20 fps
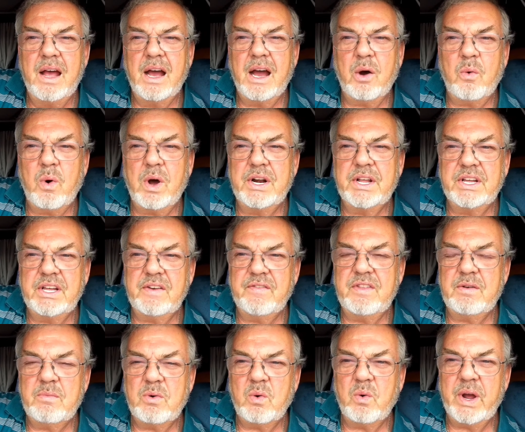I want to give
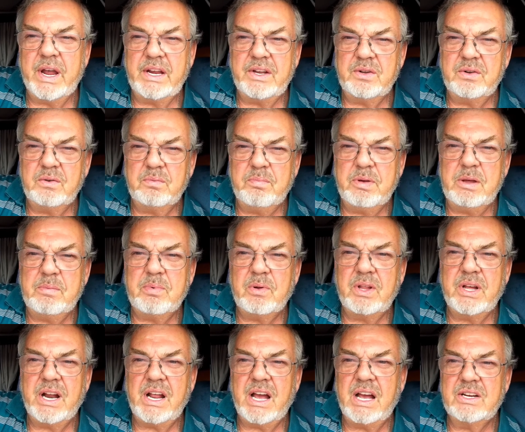them away to people
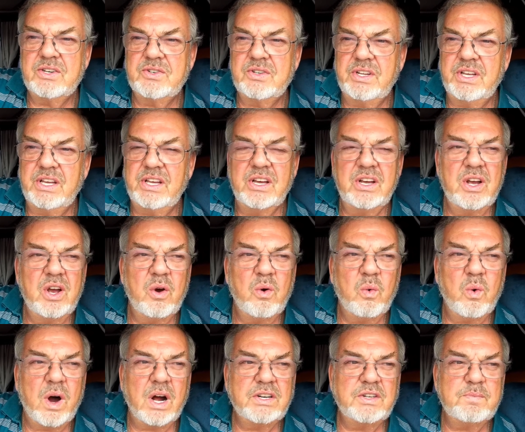that actually
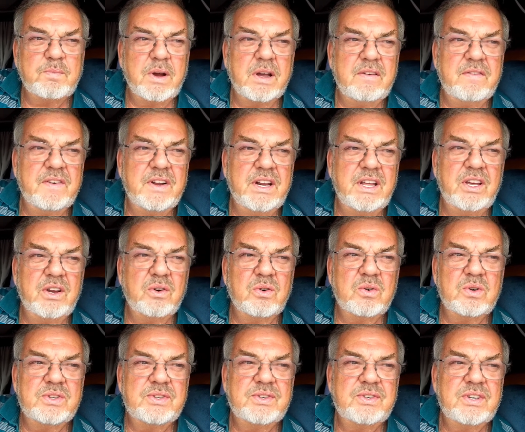watch my
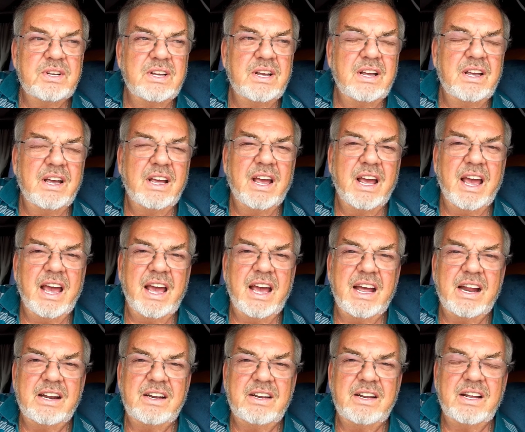videos
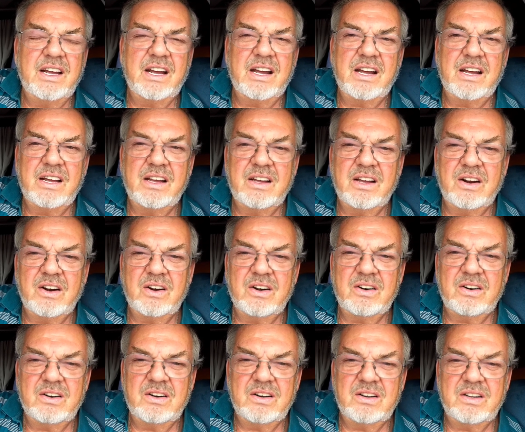and
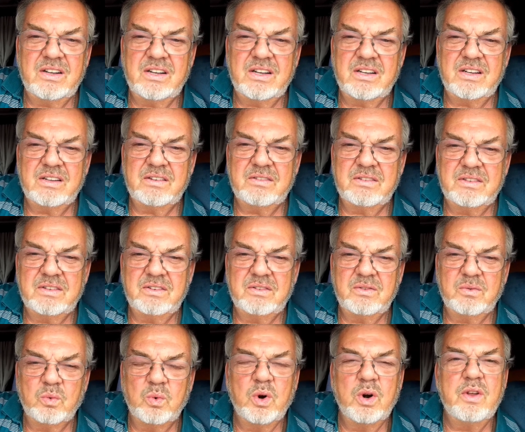are
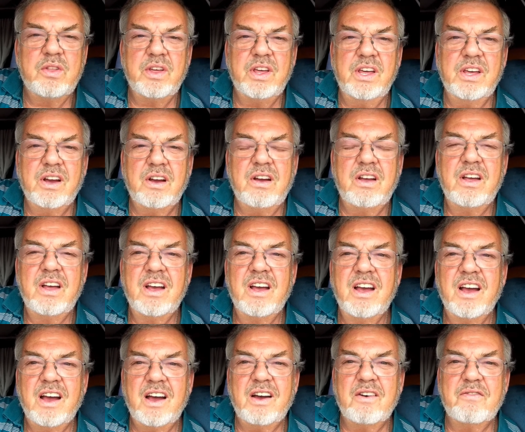worthy
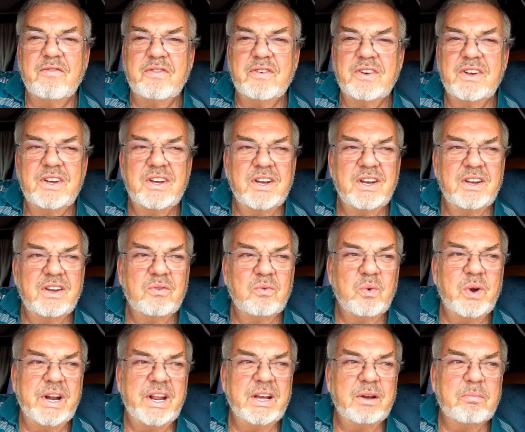of
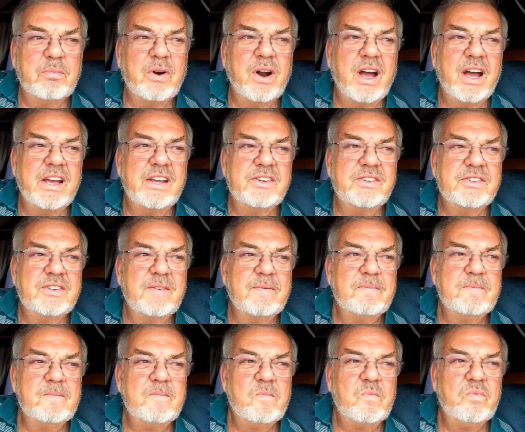winning a prize.
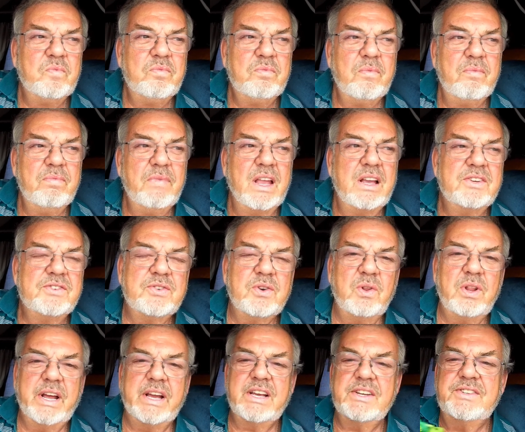So
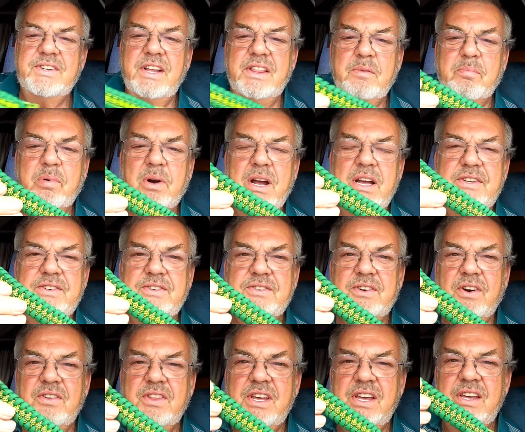like I said, the
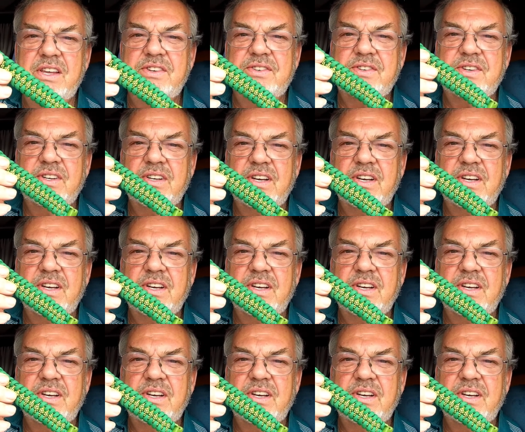prizes are these.